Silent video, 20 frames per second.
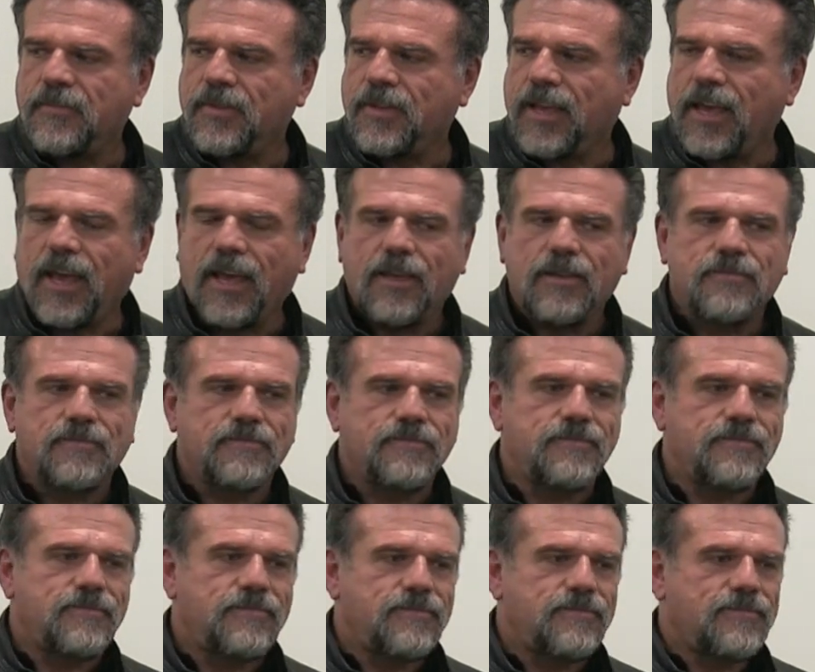Okay?
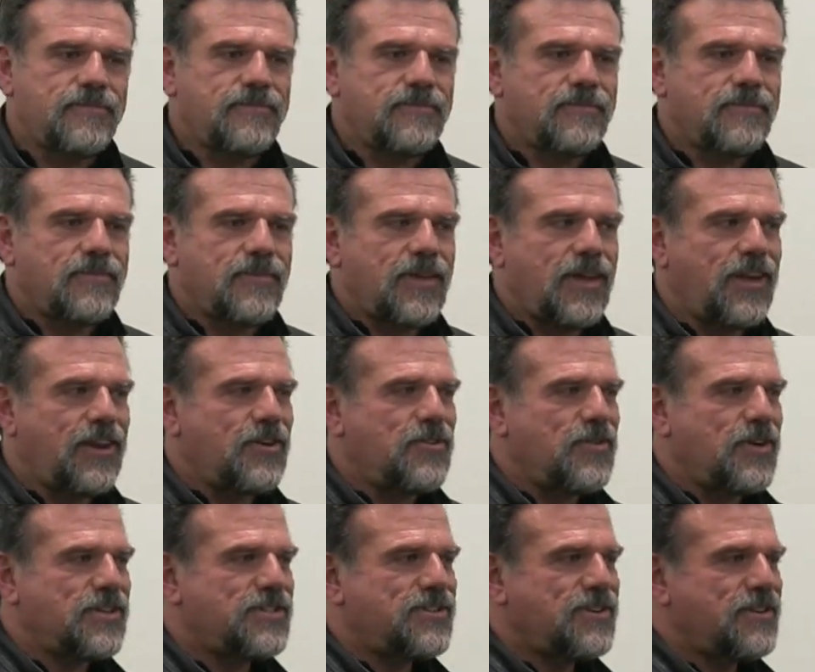Okay. Any
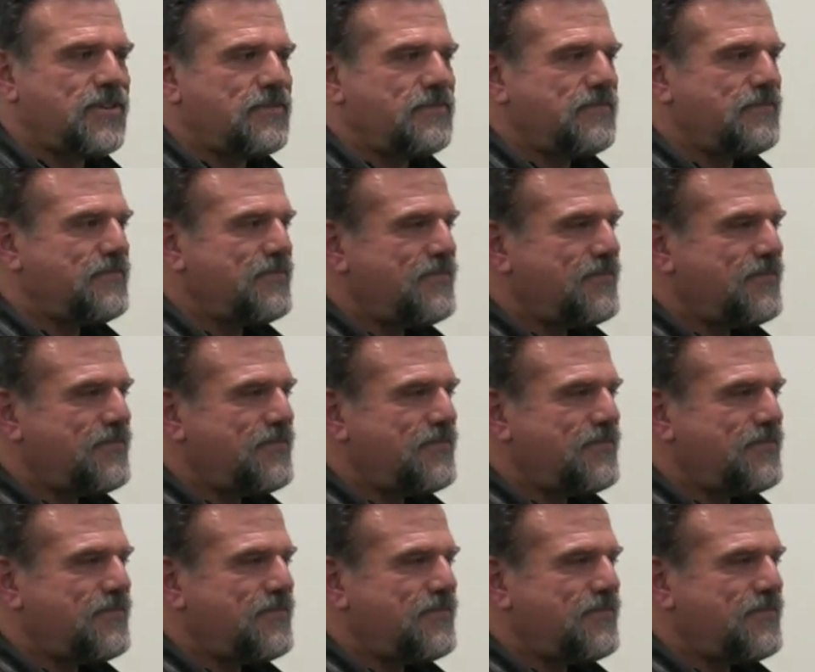question?